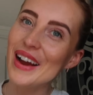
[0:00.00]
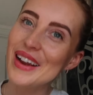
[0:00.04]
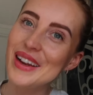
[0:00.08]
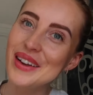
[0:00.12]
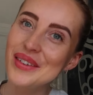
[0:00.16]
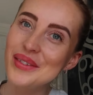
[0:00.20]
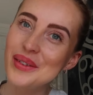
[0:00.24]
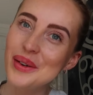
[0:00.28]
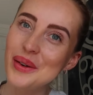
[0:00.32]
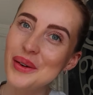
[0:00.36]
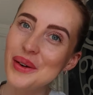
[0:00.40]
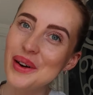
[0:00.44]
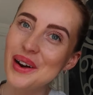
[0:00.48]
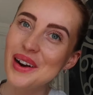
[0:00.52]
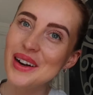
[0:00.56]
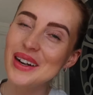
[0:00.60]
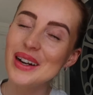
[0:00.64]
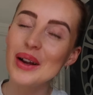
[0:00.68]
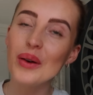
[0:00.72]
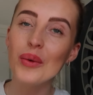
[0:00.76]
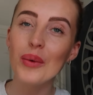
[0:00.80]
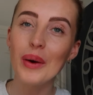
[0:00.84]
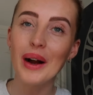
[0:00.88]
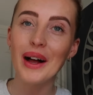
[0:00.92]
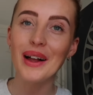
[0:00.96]
Hi
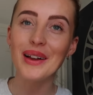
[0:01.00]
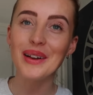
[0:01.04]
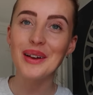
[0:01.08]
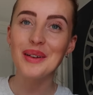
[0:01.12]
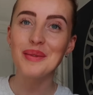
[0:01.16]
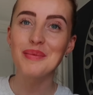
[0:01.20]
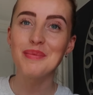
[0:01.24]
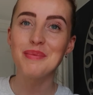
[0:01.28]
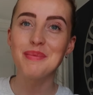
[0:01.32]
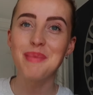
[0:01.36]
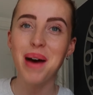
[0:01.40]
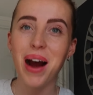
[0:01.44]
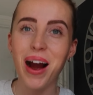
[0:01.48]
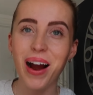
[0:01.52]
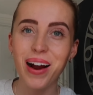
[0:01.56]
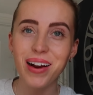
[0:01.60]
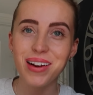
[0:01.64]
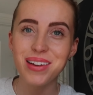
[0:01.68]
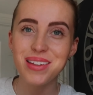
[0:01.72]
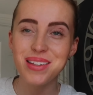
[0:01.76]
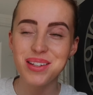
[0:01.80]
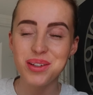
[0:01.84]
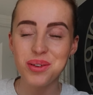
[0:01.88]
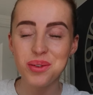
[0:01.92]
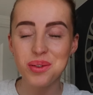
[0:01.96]
everyone, welcome
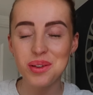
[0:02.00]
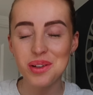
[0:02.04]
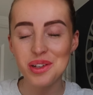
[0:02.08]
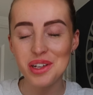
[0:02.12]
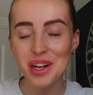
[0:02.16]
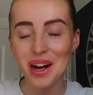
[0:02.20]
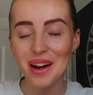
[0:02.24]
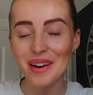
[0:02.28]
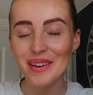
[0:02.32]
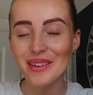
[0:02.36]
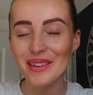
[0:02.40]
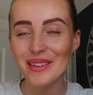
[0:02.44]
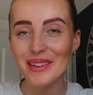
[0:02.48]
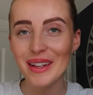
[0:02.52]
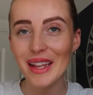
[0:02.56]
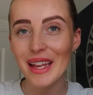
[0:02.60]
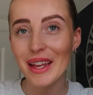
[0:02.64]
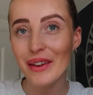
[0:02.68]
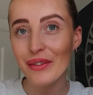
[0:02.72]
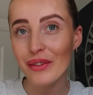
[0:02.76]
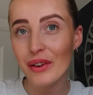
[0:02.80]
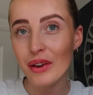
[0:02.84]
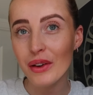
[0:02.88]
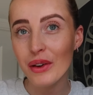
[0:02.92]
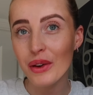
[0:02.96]
back to the channel.
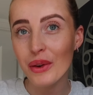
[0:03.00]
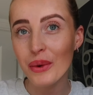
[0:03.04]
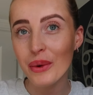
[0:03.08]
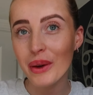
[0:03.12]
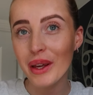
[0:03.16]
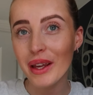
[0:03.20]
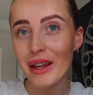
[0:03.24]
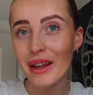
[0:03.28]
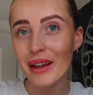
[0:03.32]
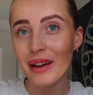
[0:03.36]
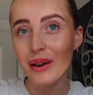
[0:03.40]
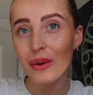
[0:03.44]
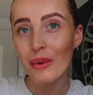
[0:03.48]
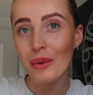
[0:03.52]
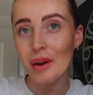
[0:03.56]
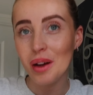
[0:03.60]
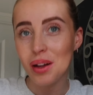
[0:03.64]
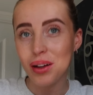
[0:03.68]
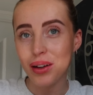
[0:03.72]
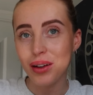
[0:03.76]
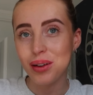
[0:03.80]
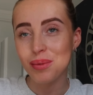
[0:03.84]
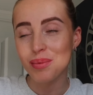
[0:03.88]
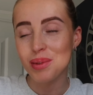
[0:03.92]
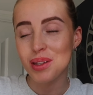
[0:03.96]
If you're new here,
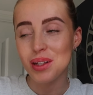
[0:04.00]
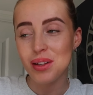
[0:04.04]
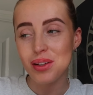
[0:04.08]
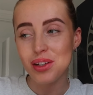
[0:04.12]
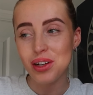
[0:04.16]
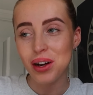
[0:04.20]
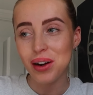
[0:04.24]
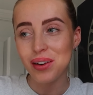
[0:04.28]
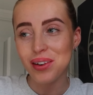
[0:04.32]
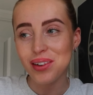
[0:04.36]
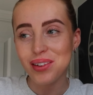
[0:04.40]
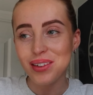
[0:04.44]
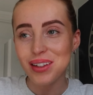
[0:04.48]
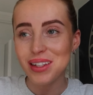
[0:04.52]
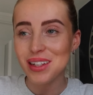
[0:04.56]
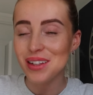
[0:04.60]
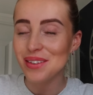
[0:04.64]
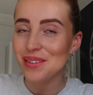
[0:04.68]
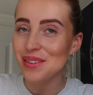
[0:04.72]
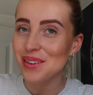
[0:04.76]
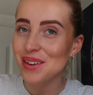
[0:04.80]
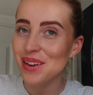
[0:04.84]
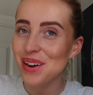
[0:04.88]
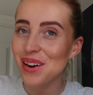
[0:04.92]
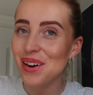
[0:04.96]
welcome to the channel, and
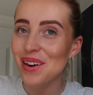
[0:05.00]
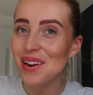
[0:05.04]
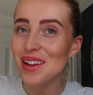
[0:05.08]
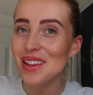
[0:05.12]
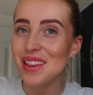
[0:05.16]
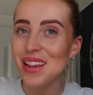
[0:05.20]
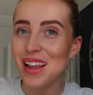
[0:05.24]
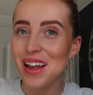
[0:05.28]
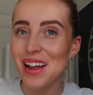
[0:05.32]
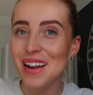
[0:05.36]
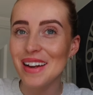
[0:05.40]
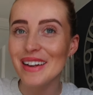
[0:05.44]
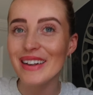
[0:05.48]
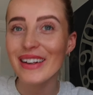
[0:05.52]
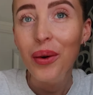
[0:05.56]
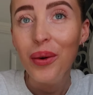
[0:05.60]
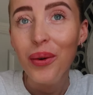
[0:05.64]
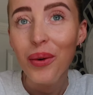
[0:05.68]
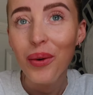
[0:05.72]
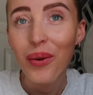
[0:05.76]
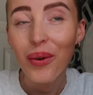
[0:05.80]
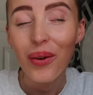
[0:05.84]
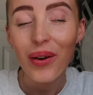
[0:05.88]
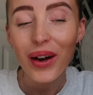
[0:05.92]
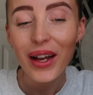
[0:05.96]
if you're not, then
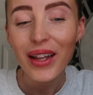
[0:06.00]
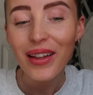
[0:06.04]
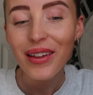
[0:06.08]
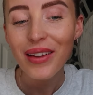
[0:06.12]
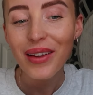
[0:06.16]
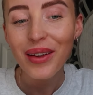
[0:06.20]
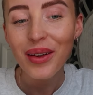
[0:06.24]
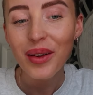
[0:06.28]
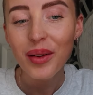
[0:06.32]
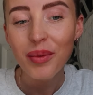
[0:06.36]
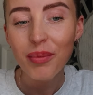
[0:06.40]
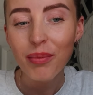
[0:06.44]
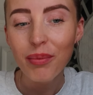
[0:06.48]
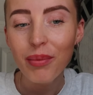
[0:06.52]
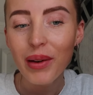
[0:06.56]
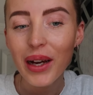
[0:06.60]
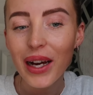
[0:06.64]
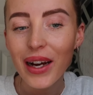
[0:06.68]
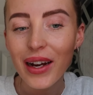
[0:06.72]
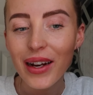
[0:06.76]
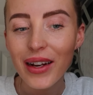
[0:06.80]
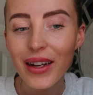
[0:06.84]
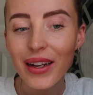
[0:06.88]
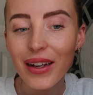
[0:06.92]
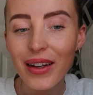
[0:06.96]
welcome
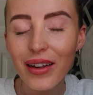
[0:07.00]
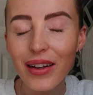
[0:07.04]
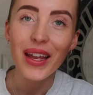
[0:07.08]
back.